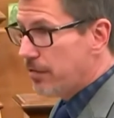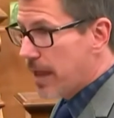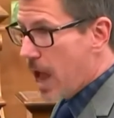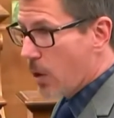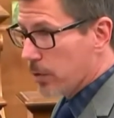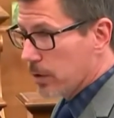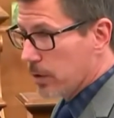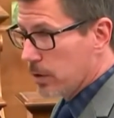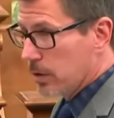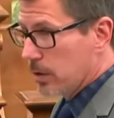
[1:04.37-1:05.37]
down
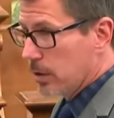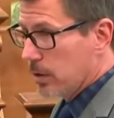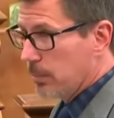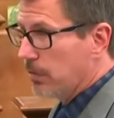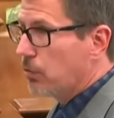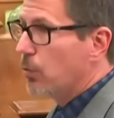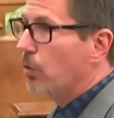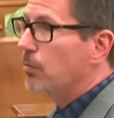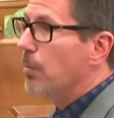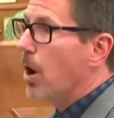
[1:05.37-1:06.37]
Mr.
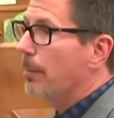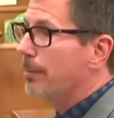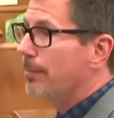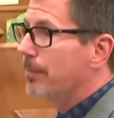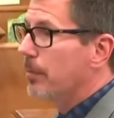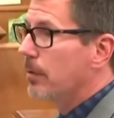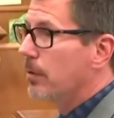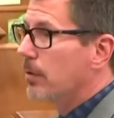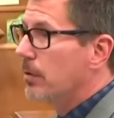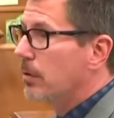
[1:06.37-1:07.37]
Rosenbaum
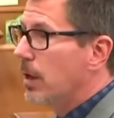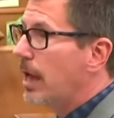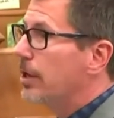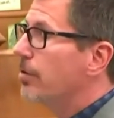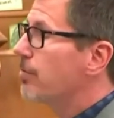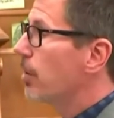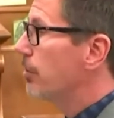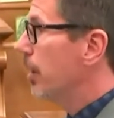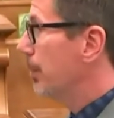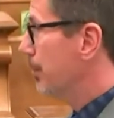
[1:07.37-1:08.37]
and confronted him